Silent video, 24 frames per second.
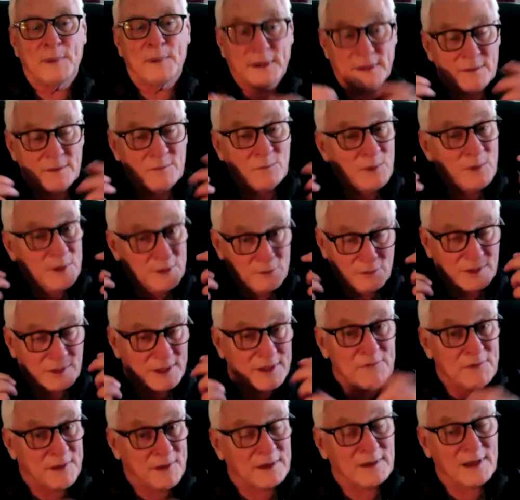we really
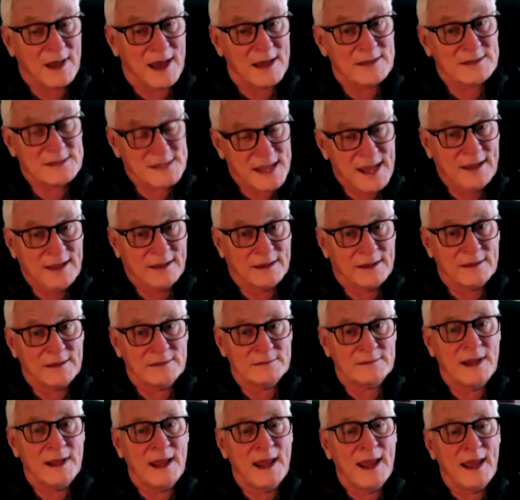felt God saying it.
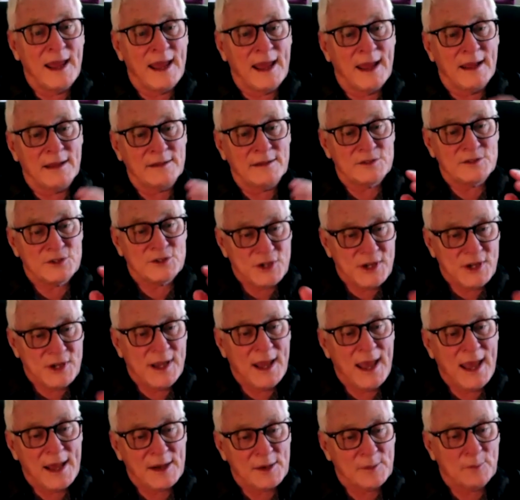And she
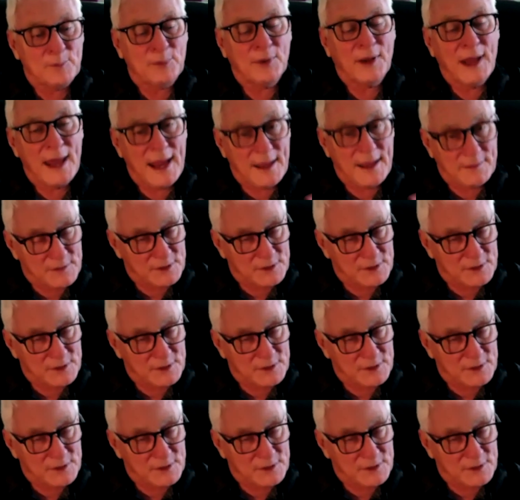had a plan, the